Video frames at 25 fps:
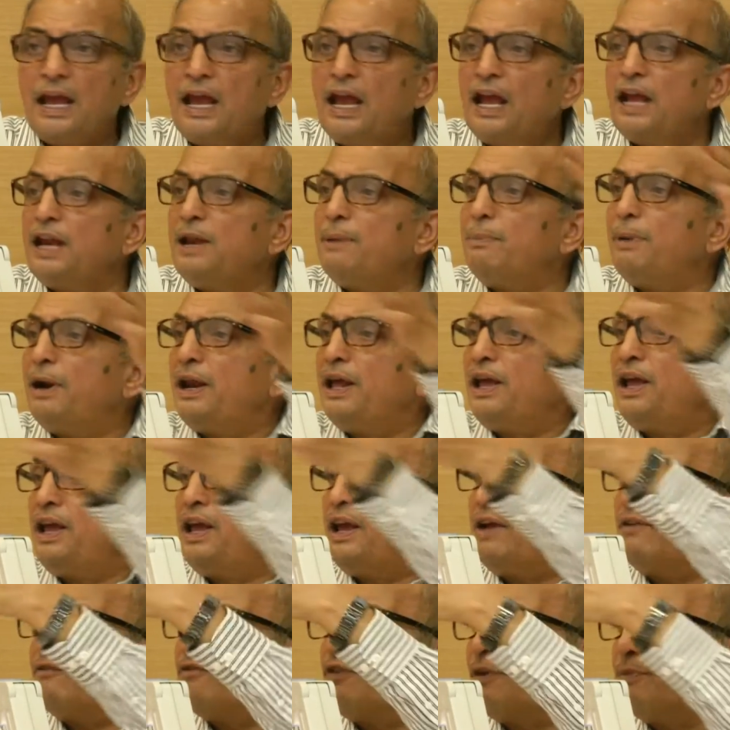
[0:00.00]

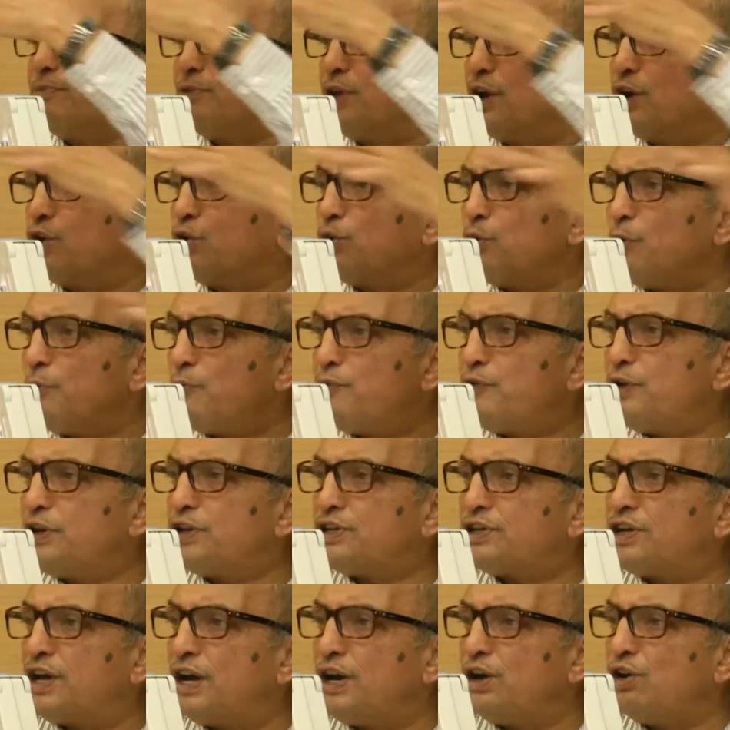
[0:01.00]
Anybody from the group
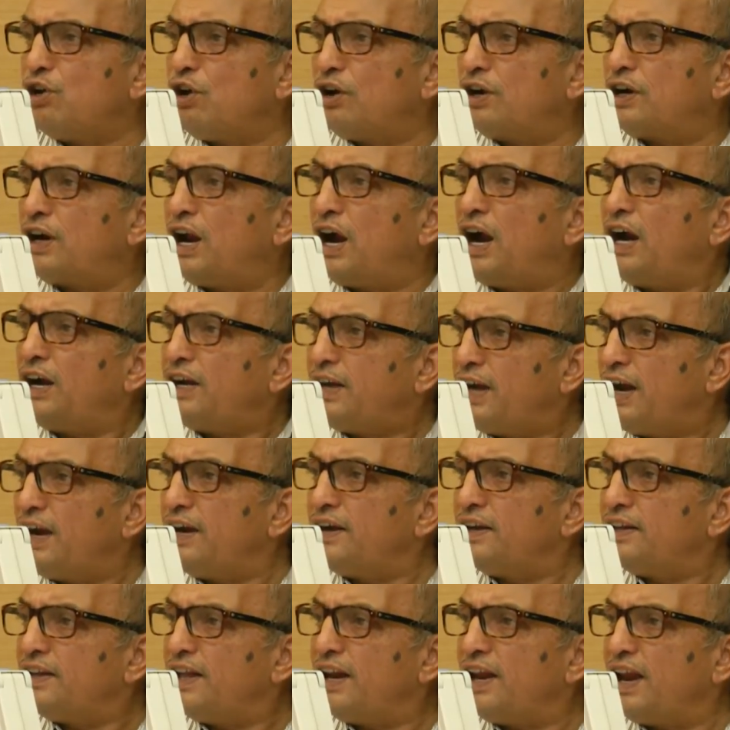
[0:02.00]
which did not
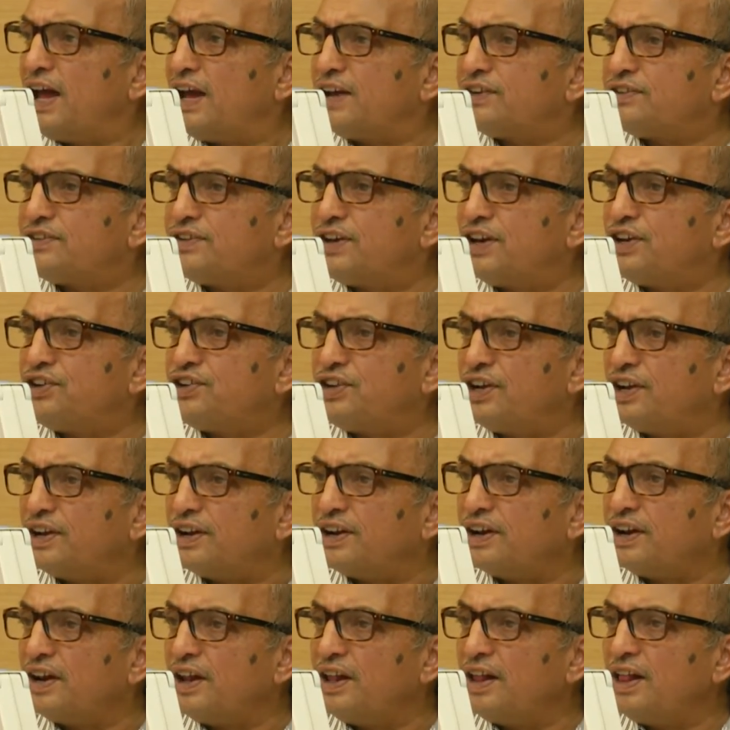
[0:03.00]
attend the last
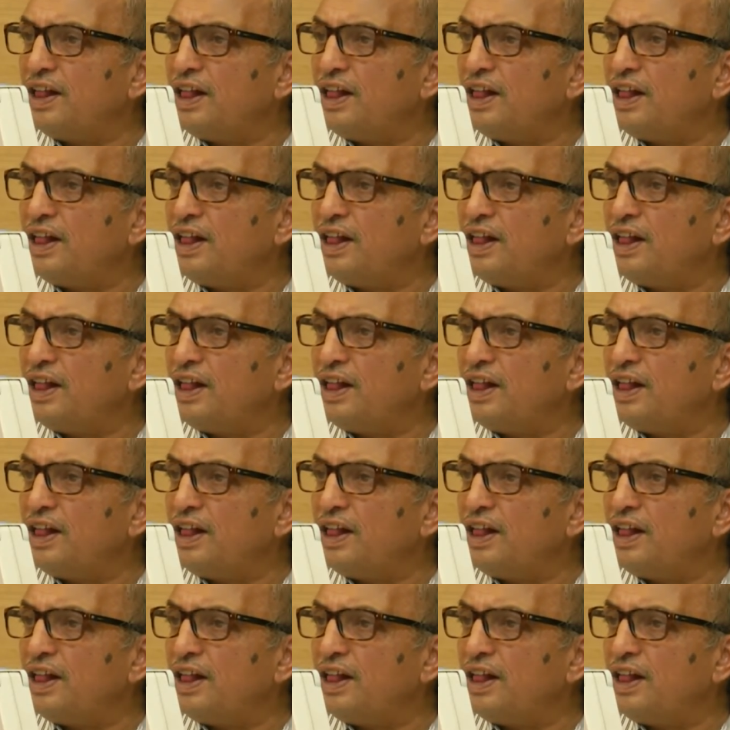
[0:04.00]
session